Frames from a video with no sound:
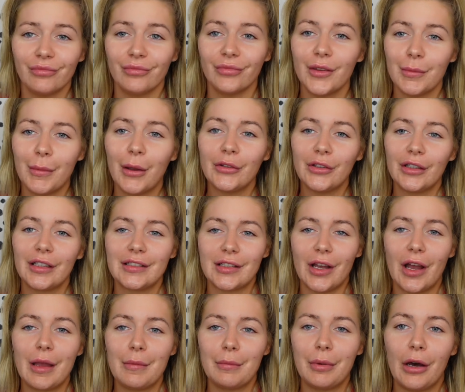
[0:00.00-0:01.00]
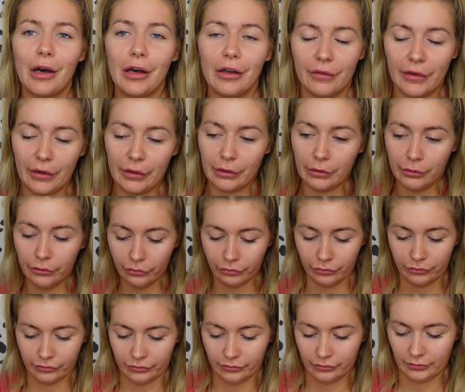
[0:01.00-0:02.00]
The most exciting part of it all
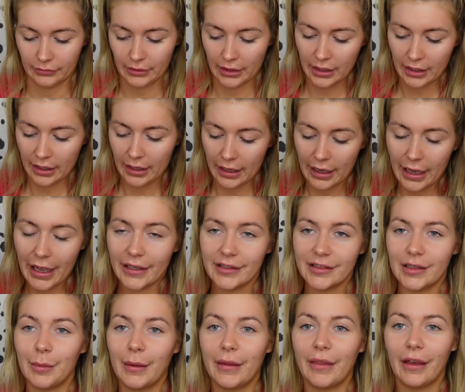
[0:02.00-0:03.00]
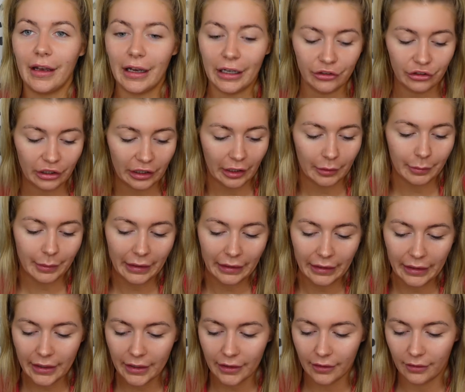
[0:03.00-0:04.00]
has to be the eyeshadow
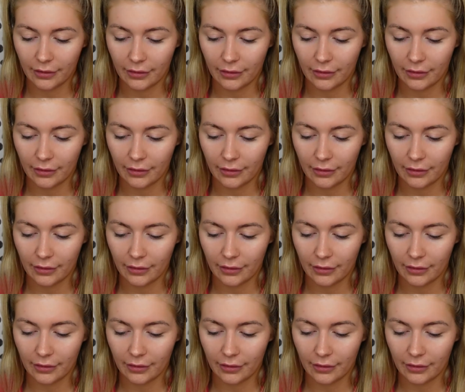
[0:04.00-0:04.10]
palette.